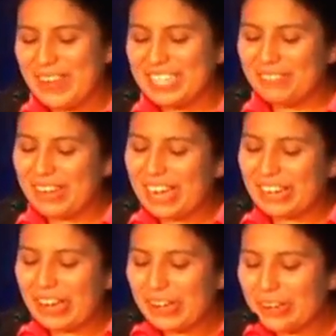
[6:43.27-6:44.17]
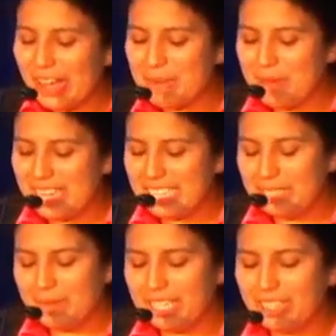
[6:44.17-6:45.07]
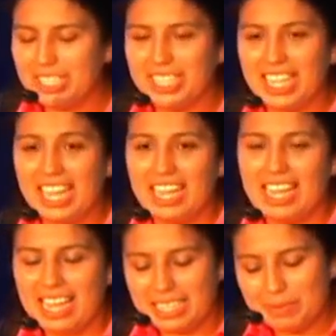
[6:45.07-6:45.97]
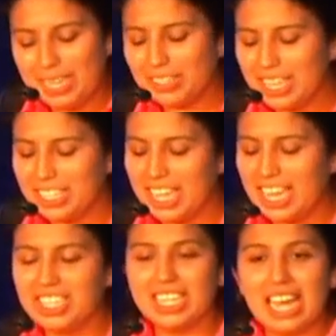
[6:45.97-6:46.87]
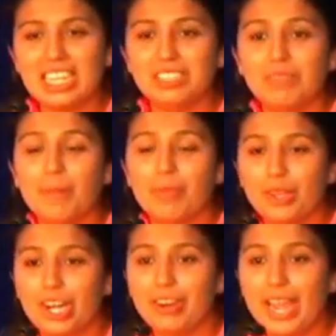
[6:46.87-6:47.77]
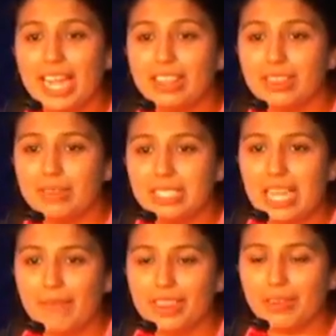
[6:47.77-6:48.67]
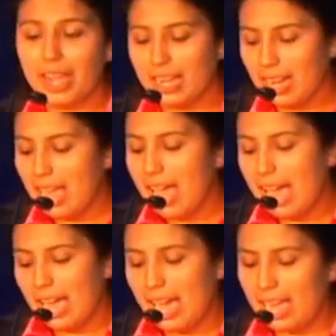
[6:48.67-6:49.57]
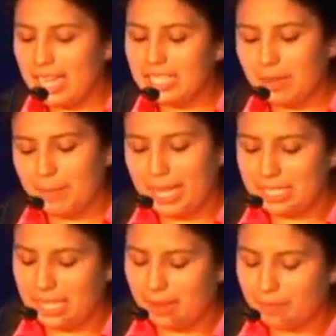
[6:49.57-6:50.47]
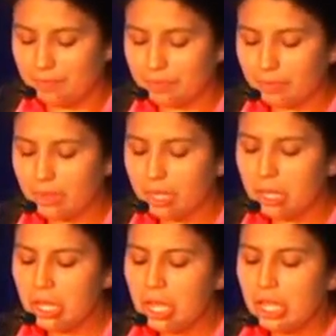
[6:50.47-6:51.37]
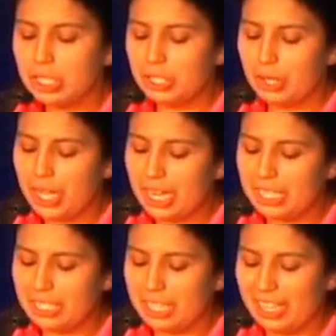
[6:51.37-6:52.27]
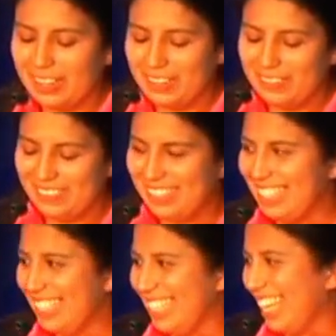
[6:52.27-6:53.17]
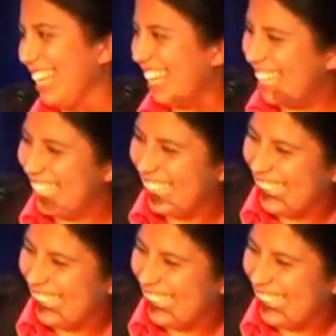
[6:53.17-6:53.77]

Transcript: Which for a girl who had been in special education classes from 3rd grade through 7th grade is amazing. 2 years ago, thank you.